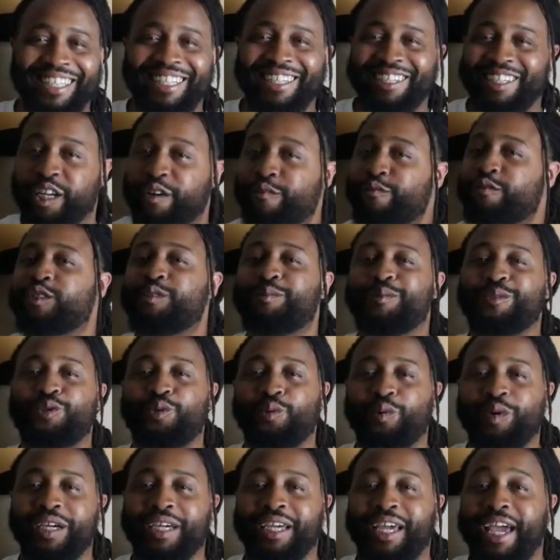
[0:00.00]
the difference
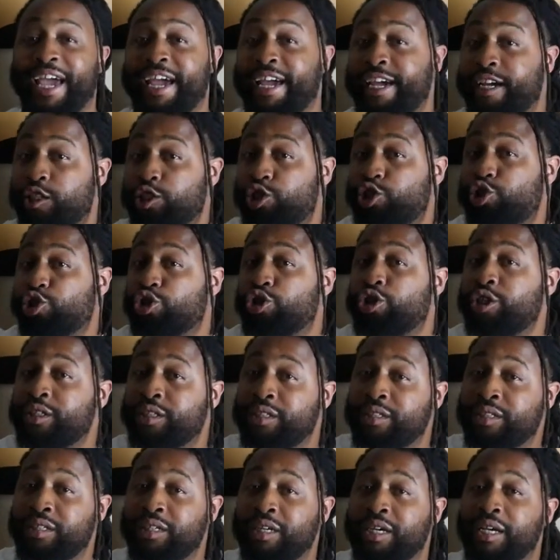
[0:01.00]
between Air
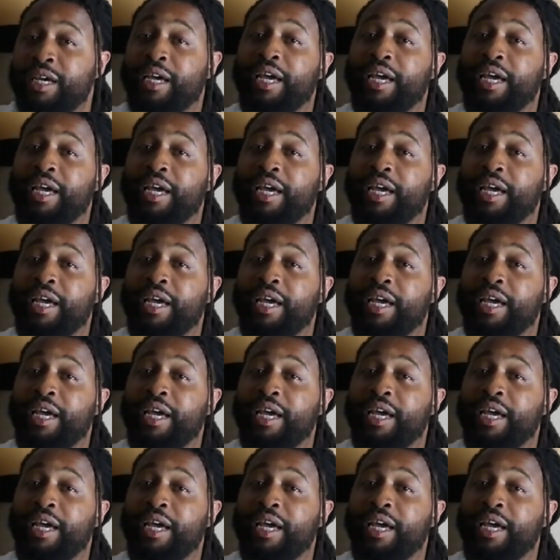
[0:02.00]
Jordan